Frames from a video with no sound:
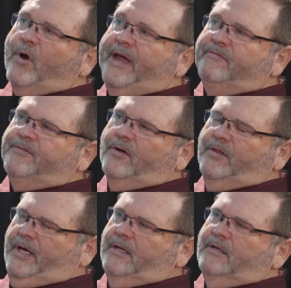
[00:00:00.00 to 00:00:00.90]

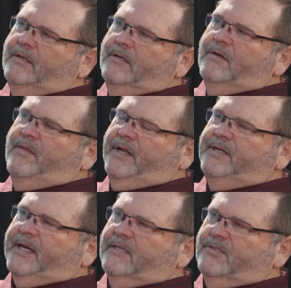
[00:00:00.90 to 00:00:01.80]
grateful that,
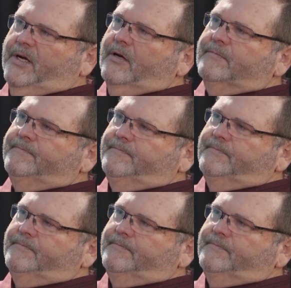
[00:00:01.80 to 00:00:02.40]
that Dick is there.